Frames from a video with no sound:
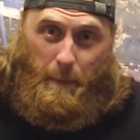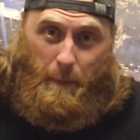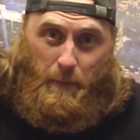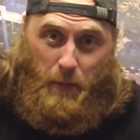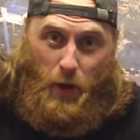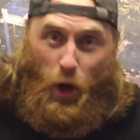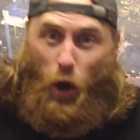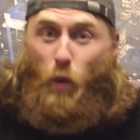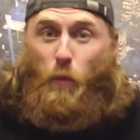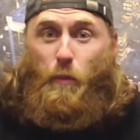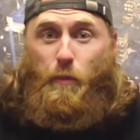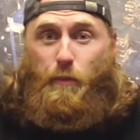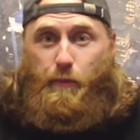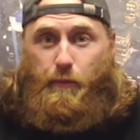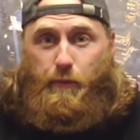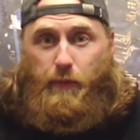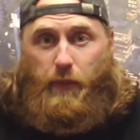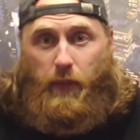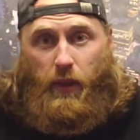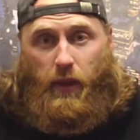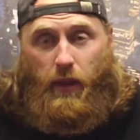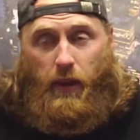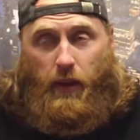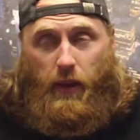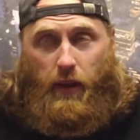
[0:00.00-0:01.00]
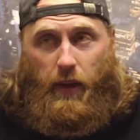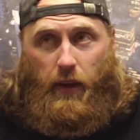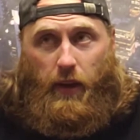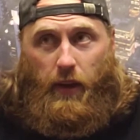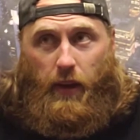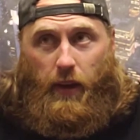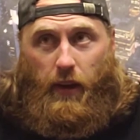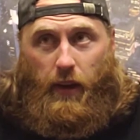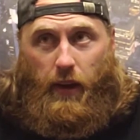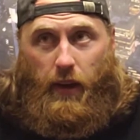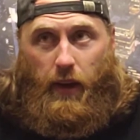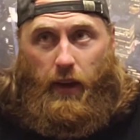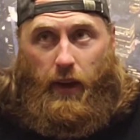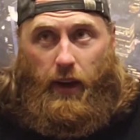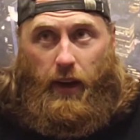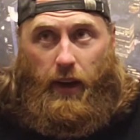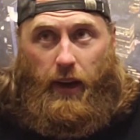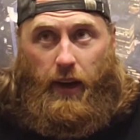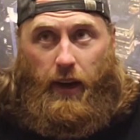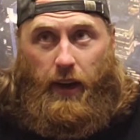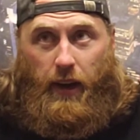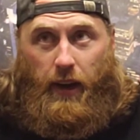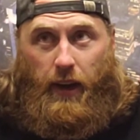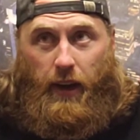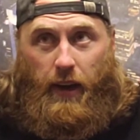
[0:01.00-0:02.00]
Nope.
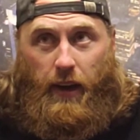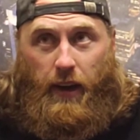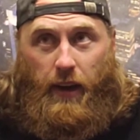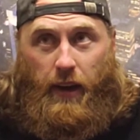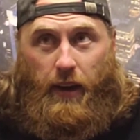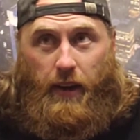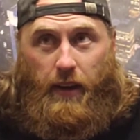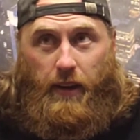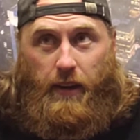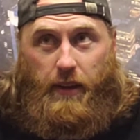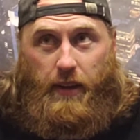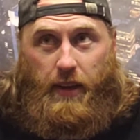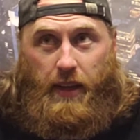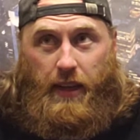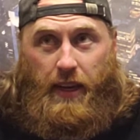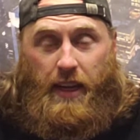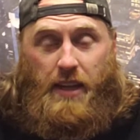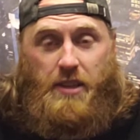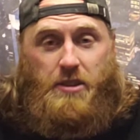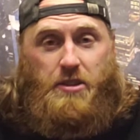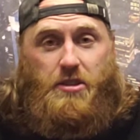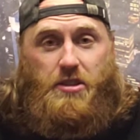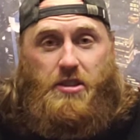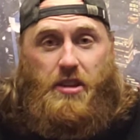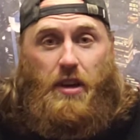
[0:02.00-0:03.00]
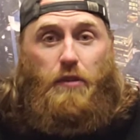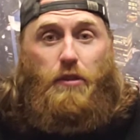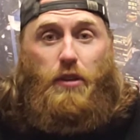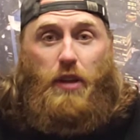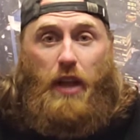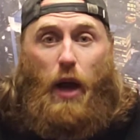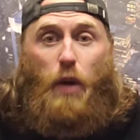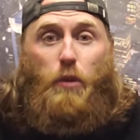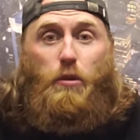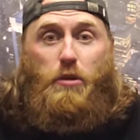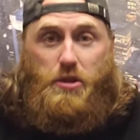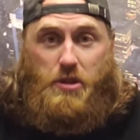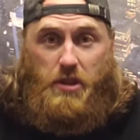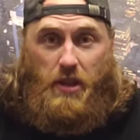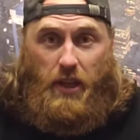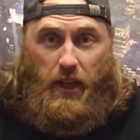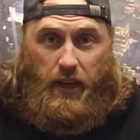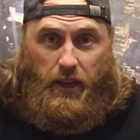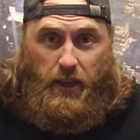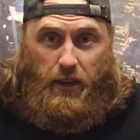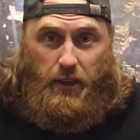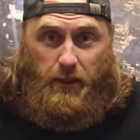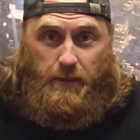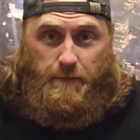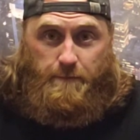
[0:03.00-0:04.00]
Uh, it ends several hours
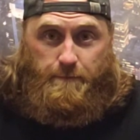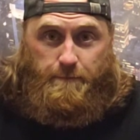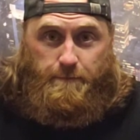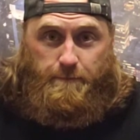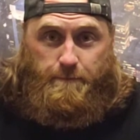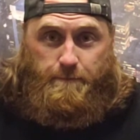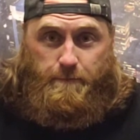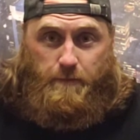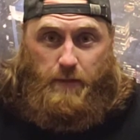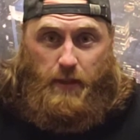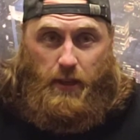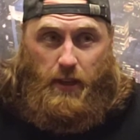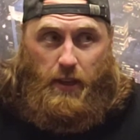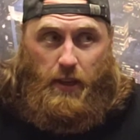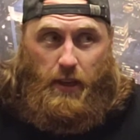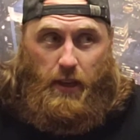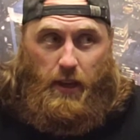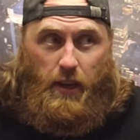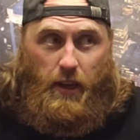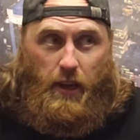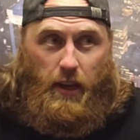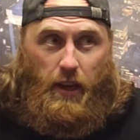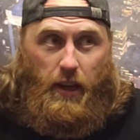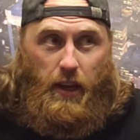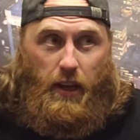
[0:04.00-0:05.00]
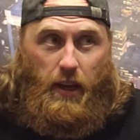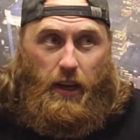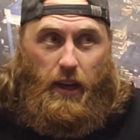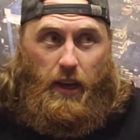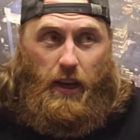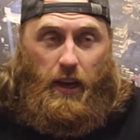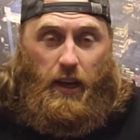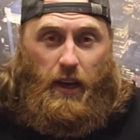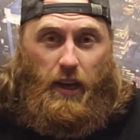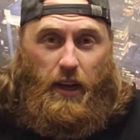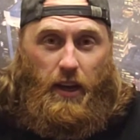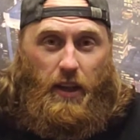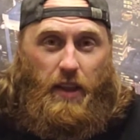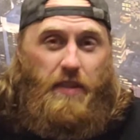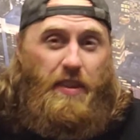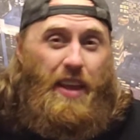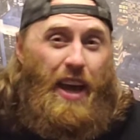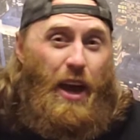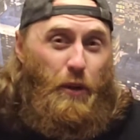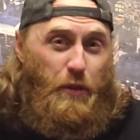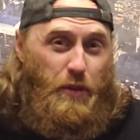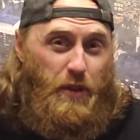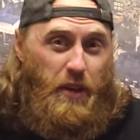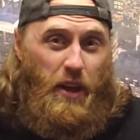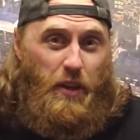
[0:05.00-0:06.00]
later, uh,
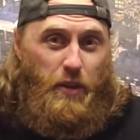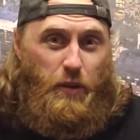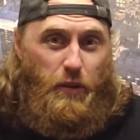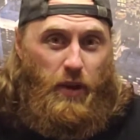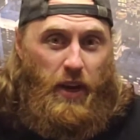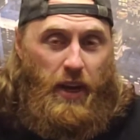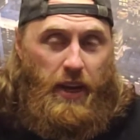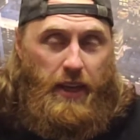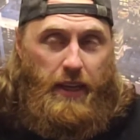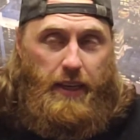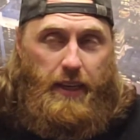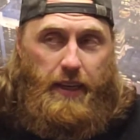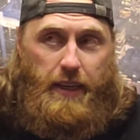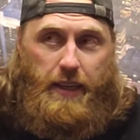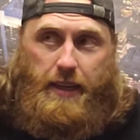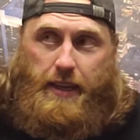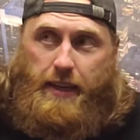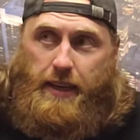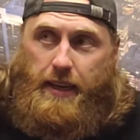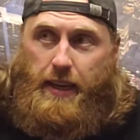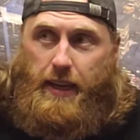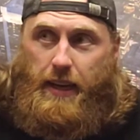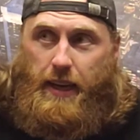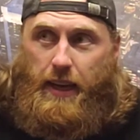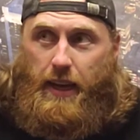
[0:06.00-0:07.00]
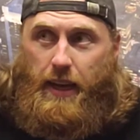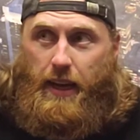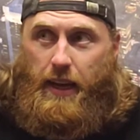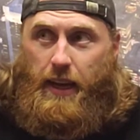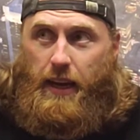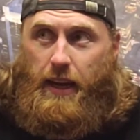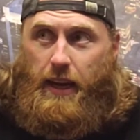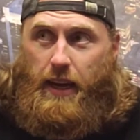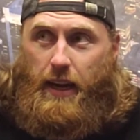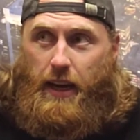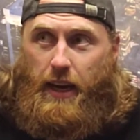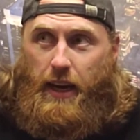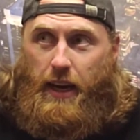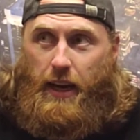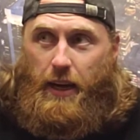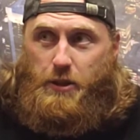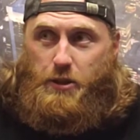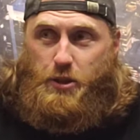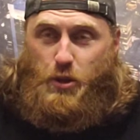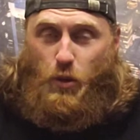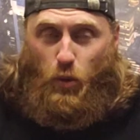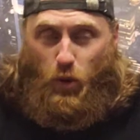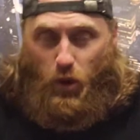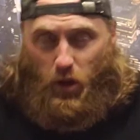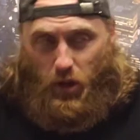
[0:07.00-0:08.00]
out the other end. Uh,
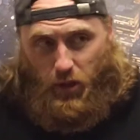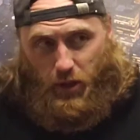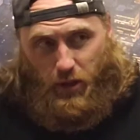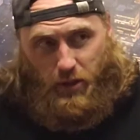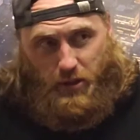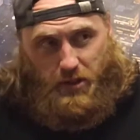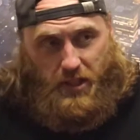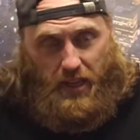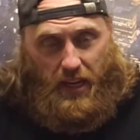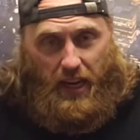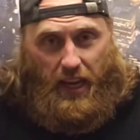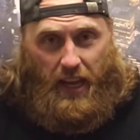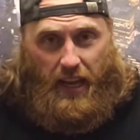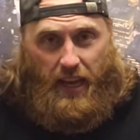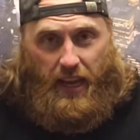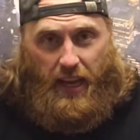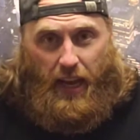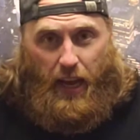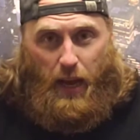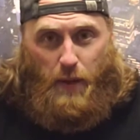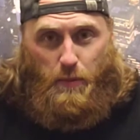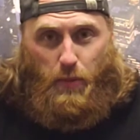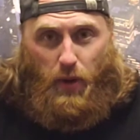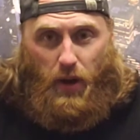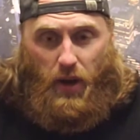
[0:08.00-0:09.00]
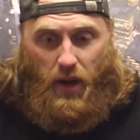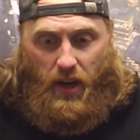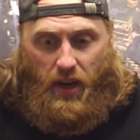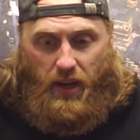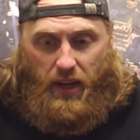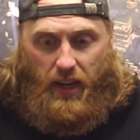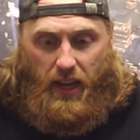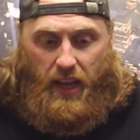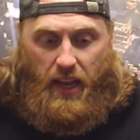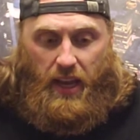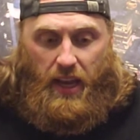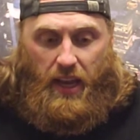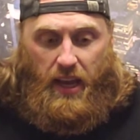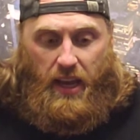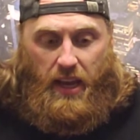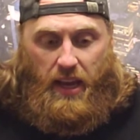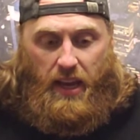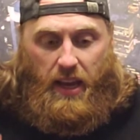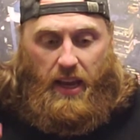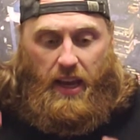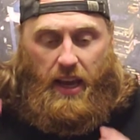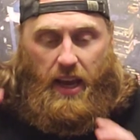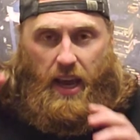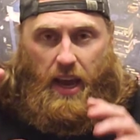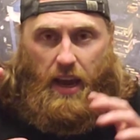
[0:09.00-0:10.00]
so earlier today, I bought
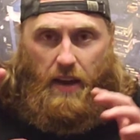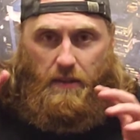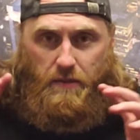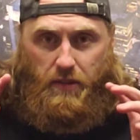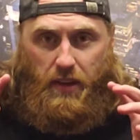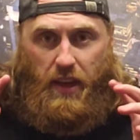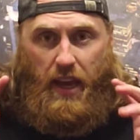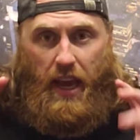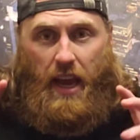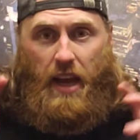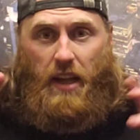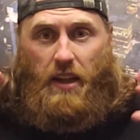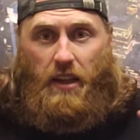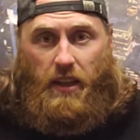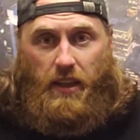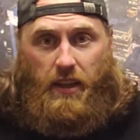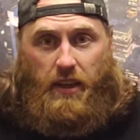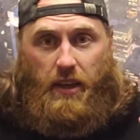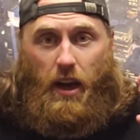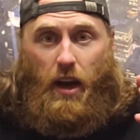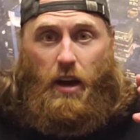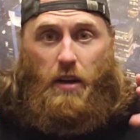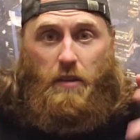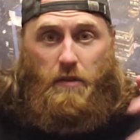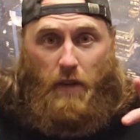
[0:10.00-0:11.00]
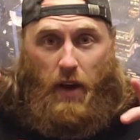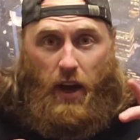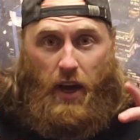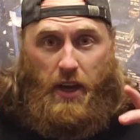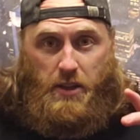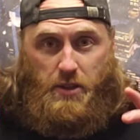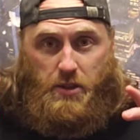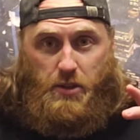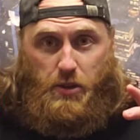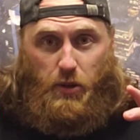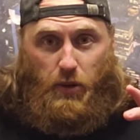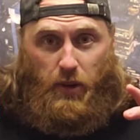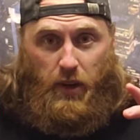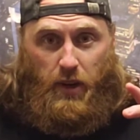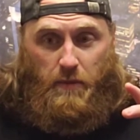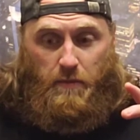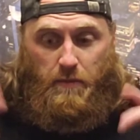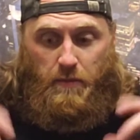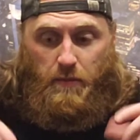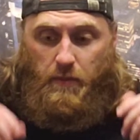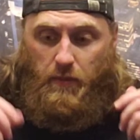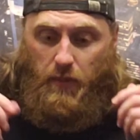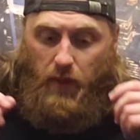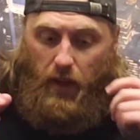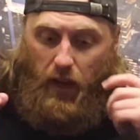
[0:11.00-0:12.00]
a half gallon of ice
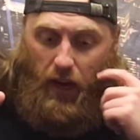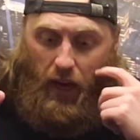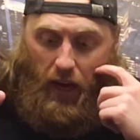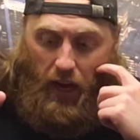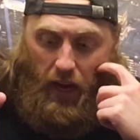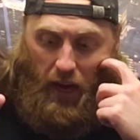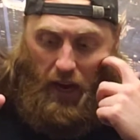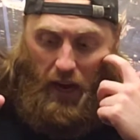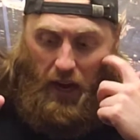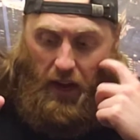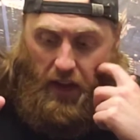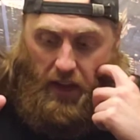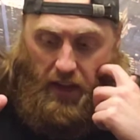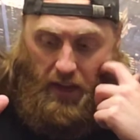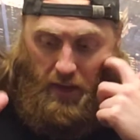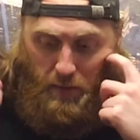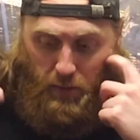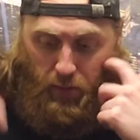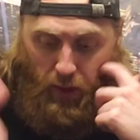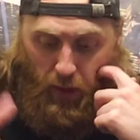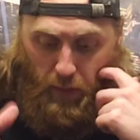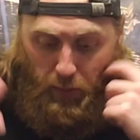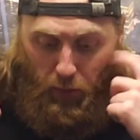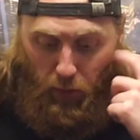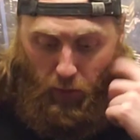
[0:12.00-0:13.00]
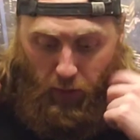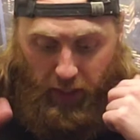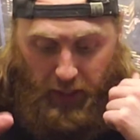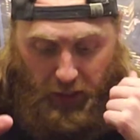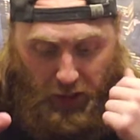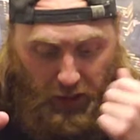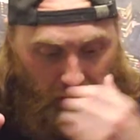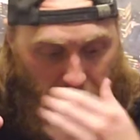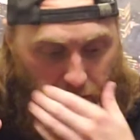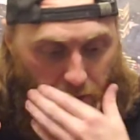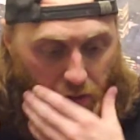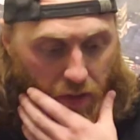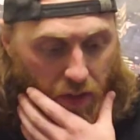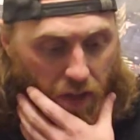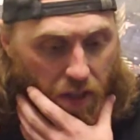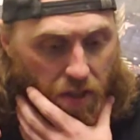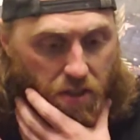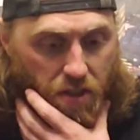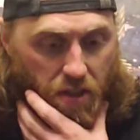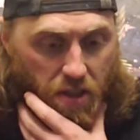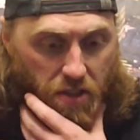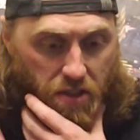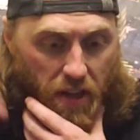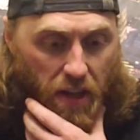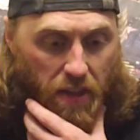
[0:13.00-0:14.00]
cream uh, in preparation for
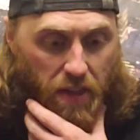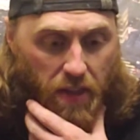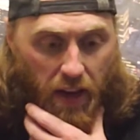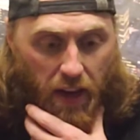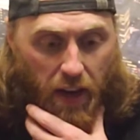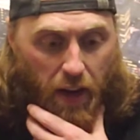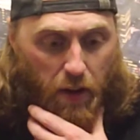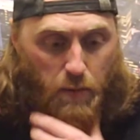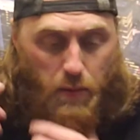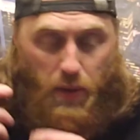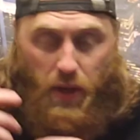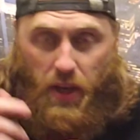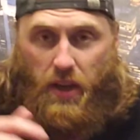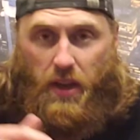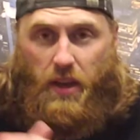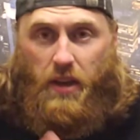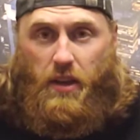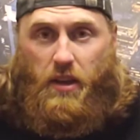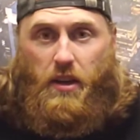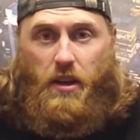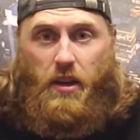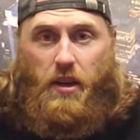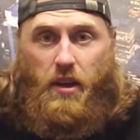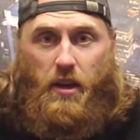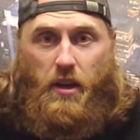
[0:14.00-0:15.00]
this because I thought I'd be